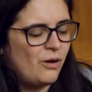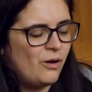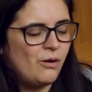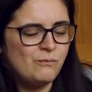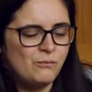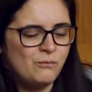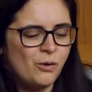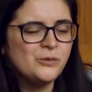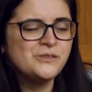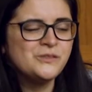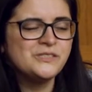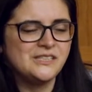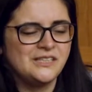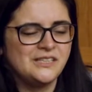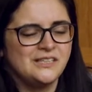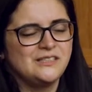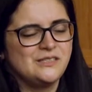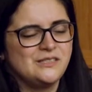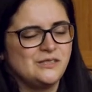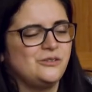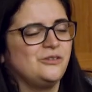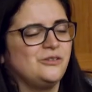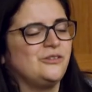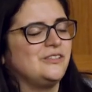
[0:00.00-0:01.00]
most of these
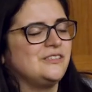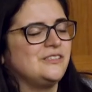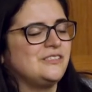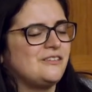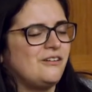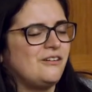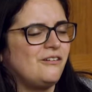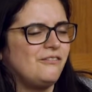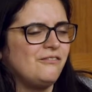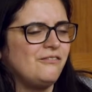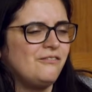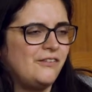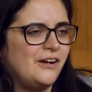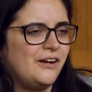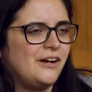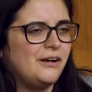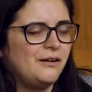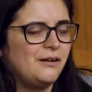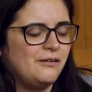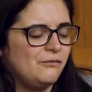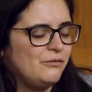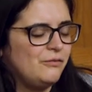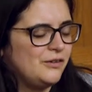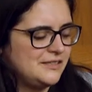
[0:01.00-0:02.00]
students are
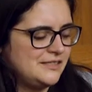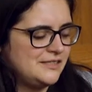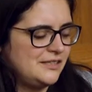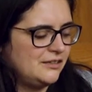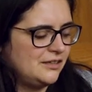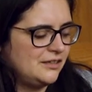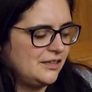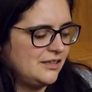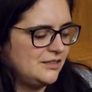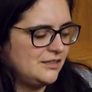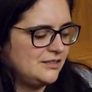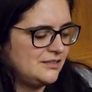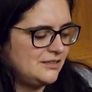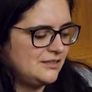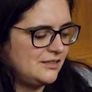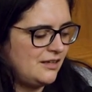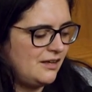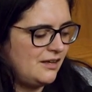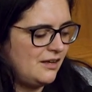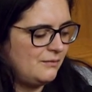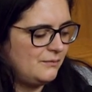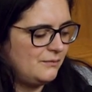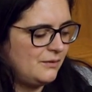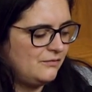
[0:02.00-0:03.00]
very resilient
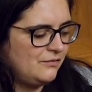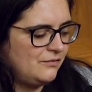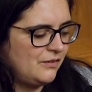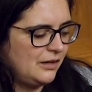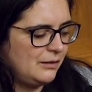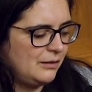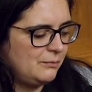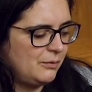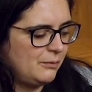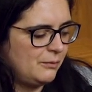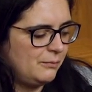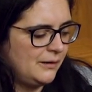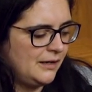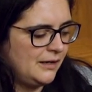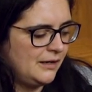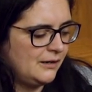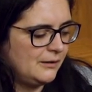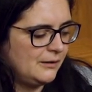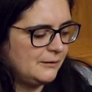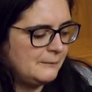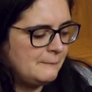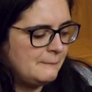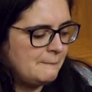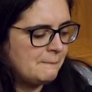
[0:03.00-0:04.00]
um, and very
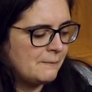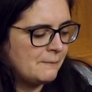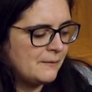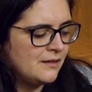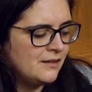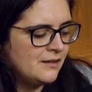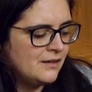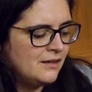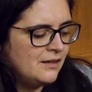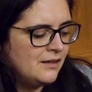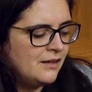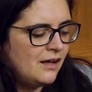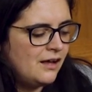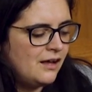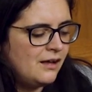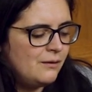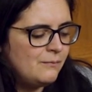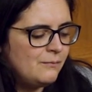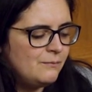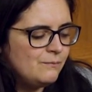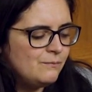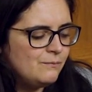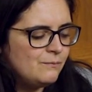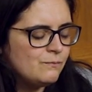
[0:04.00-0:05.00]
prepared
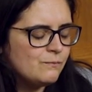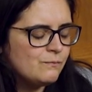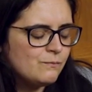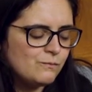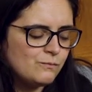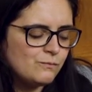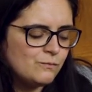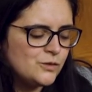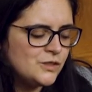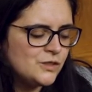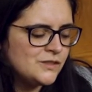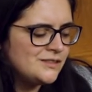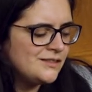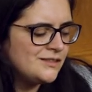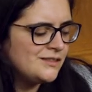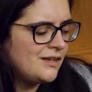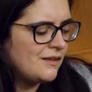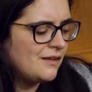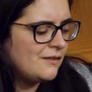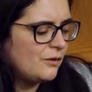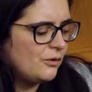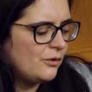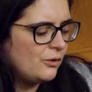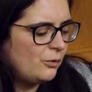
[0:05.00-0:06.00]
um, just
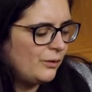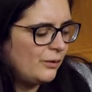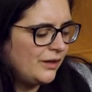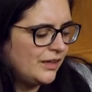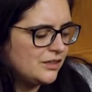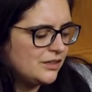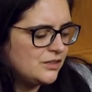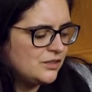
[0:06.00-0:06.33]
another quick